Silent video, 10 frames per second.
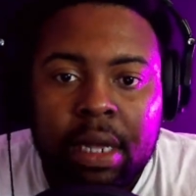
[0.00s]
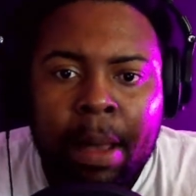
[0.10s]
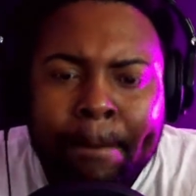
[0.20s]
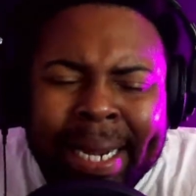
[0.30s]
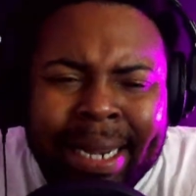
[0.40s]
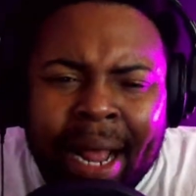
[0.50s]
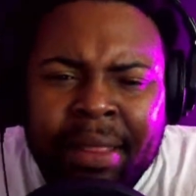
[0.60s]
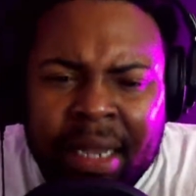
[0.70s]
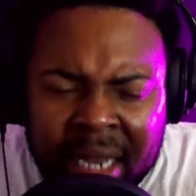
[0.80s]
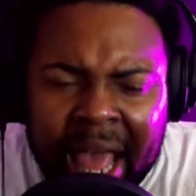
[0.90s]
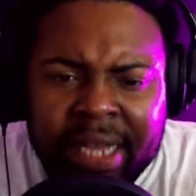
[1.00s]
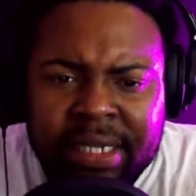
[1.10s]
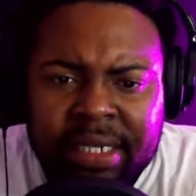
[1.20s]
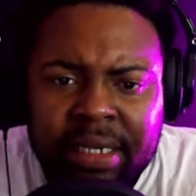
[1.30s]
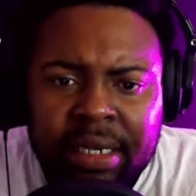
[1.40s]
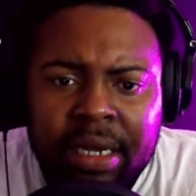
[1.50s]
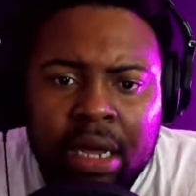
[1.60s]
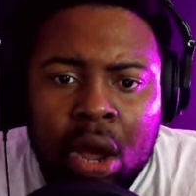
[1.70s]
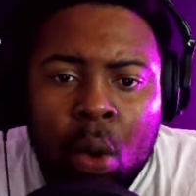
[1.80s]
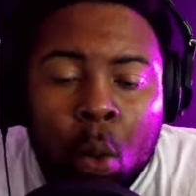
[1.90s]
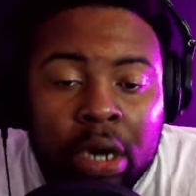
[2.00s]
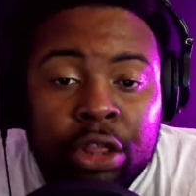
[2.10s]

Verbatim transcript: But nonetheless, one of